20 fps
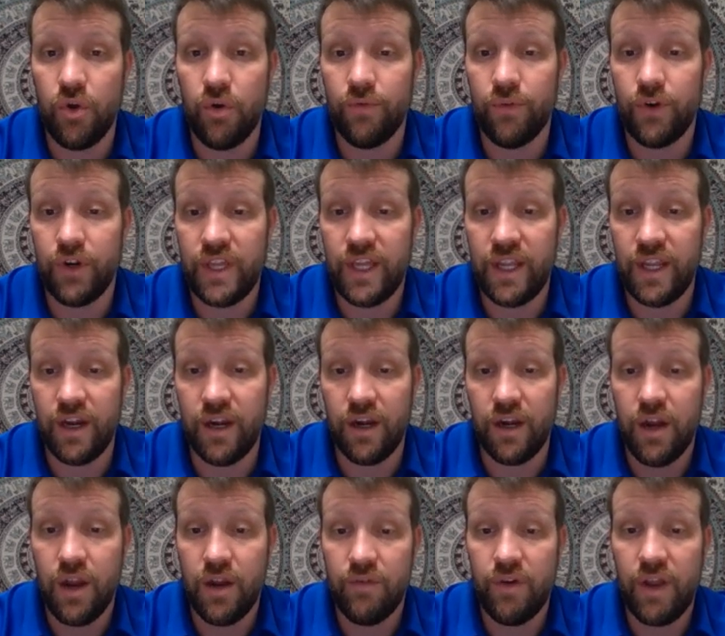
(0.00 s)
over here,
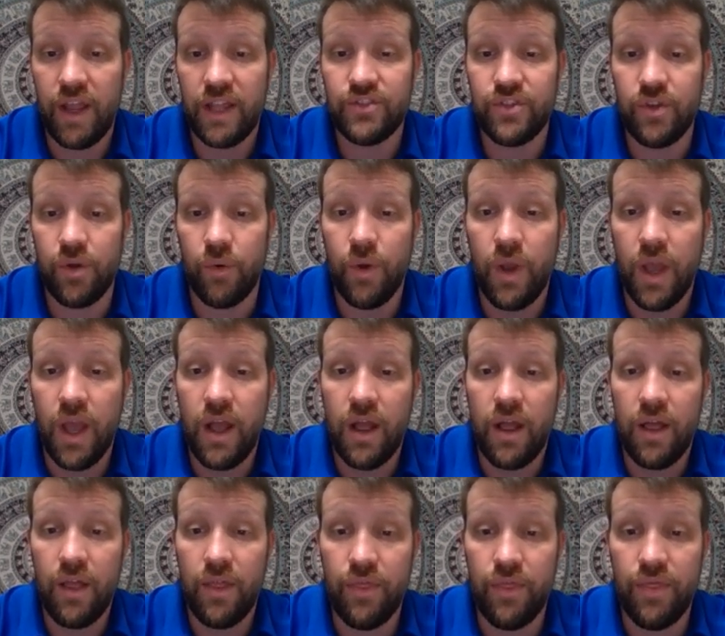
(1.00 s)
right? So
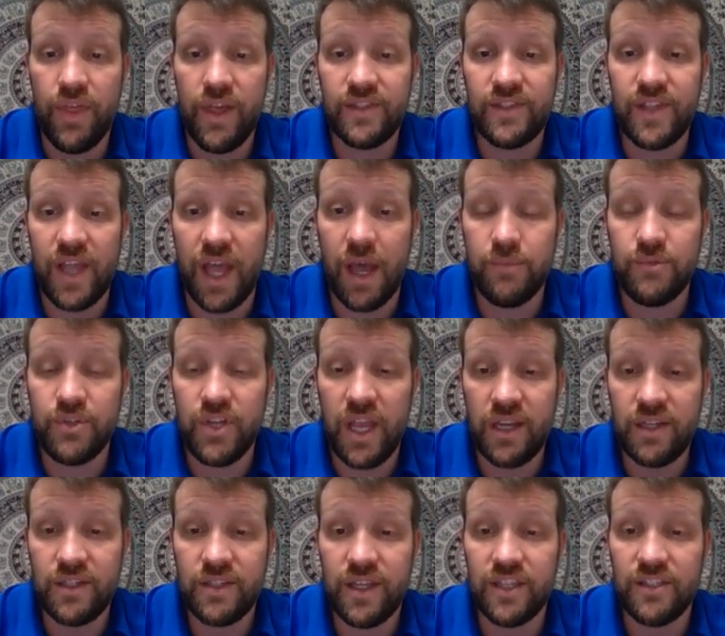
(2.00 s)
this
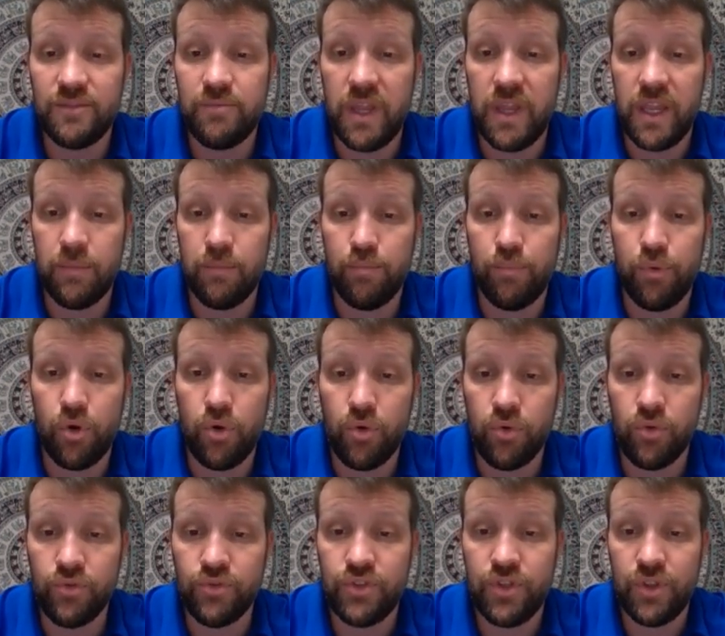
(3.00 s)
object is being
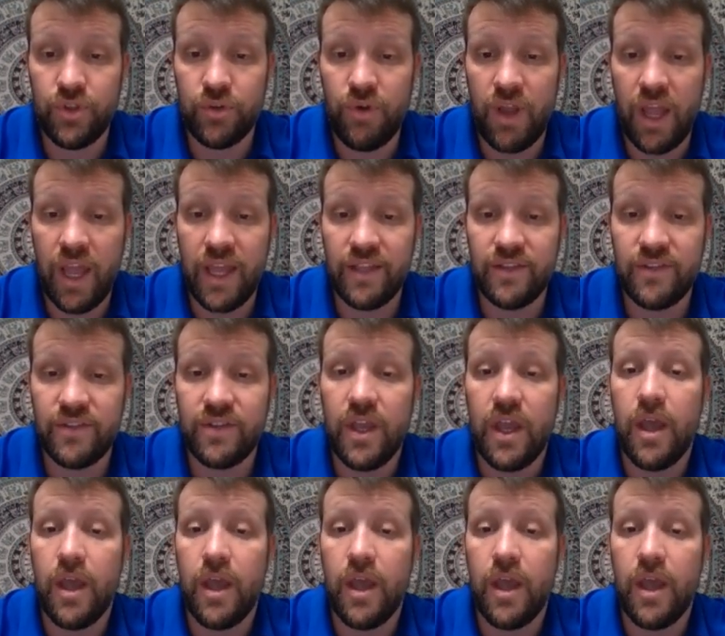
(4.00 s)
pulled to the right